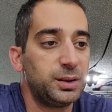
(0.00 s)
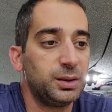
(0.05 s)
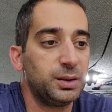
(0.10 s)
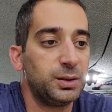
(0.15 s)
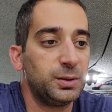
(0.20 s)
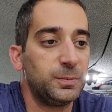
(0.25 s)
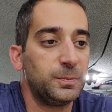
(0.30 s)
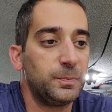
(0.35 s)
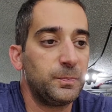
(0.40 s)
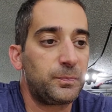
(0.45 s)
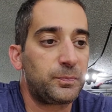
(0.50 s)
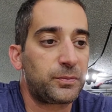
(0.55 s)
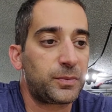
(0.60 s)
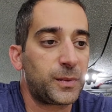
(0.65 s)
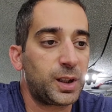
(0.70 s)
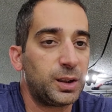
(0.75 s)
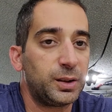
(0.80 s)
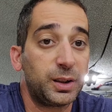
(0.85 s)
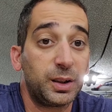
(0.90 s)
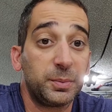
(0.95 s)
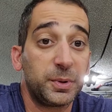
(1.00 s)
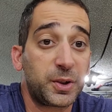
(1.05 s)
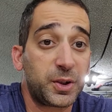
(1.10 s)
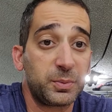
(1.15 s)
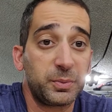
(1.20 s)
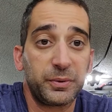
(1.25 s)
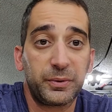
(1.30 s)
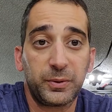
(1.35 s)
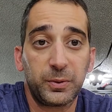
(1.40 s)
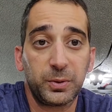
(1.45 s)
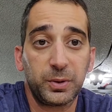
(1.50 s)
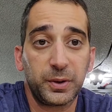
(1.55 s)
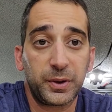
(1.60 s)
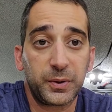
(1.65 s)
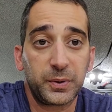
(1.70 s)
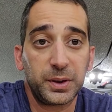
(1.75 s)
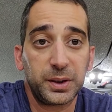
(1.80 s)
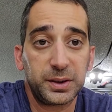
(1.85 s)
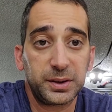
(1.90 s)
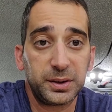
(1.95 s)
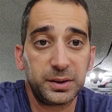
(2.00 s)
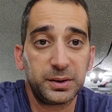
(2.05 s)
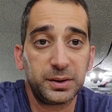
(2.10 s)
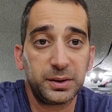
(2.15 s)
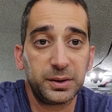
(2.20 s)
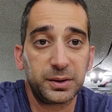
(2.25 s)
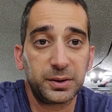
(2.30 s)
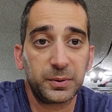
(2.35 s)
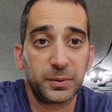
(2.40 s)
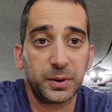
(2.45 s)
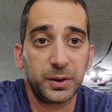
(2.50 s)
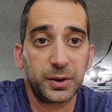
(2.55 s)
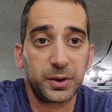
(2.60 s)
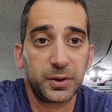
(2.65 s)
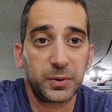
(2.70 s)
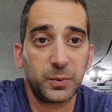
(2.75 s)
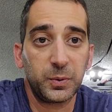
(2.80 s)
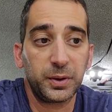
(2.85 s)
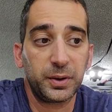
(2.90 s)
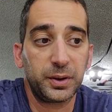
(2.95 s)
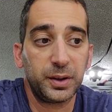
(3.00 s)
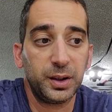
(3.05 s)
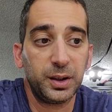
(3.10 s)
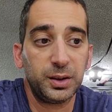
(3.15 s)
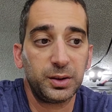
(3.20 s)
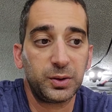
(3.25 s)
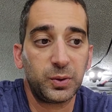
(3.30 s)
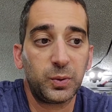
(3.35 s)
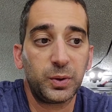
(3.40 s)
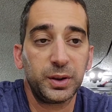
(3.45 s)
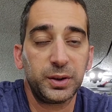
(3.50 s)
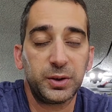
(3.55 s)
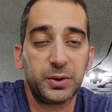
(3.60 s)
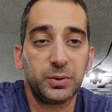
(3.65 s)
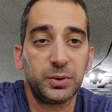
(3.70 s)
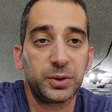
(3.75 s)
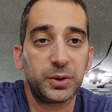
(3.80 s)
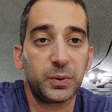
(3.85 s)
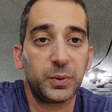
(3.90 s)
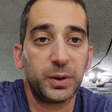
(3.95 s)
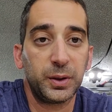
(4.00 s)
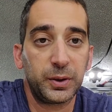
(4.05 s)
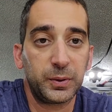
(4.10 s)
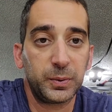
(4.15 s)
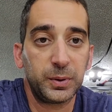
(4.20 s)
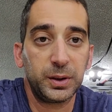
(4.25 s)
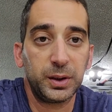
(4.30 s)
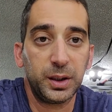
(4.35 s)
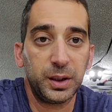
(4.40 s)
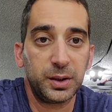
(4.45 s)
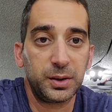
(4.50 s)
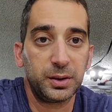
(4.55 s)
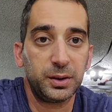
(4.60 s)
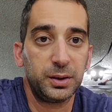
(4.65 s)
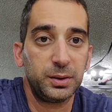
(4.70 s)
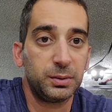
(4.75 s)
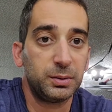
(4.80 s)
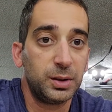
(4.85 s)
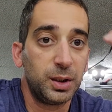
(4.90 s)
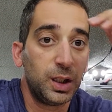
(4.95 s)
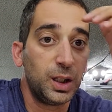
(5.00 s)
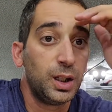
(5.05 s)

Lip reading: like I mentioned before, a 3cc syringe with a 22 to 23 gauge needle.